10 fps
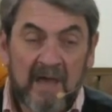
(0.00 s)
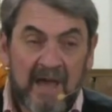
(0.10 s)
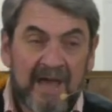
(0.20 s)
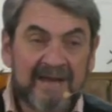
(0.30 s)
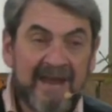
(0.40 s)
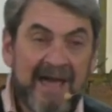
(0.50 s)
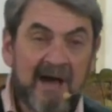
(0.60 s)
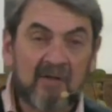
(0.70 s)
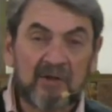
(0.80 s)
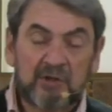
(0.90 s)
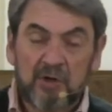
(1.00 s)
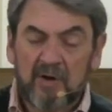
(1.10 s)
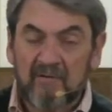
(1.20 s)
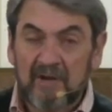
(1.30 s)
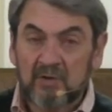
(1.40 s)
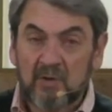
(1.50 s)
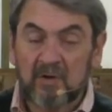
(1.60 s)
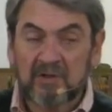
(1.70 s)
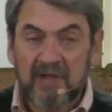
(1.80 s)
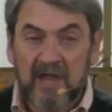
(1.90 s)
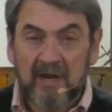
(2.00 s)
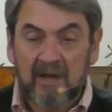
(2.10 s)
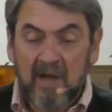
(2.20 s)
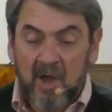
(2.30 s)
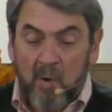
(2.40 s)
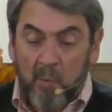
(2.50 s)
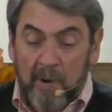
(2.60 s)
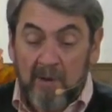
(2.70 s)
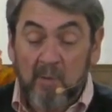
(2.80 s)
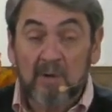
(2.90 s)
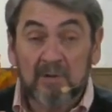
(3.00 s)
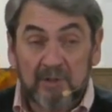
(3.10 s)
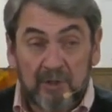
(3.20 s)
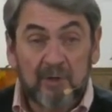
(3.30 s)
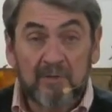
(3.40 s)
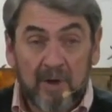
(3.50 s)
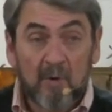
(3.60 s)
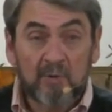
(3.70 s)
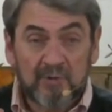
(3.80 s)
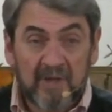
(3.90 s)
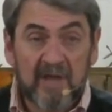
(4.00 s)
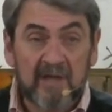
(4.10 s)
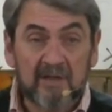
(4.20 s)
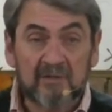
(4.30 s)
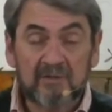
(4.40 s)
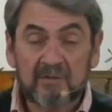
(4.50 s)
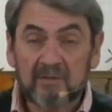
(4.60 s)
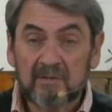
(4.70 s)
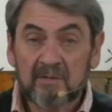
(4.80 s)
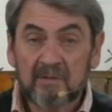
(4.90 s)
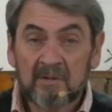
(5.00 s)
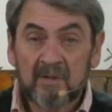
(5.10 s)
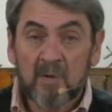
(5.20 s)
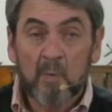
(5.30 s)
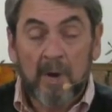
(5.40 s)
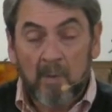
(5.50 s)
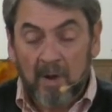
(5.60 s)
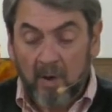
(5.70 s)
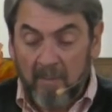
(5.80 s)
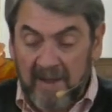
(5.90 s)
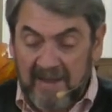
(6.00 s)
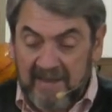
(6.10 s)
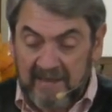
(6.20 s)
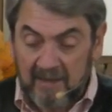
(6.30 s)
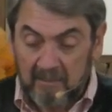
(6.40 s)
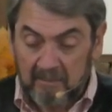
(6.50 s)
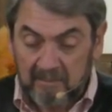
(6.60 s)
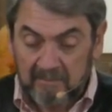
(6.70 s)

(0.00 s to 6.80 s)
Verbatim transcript: And now the children of Israel are saying, We will do those things, we will obey him.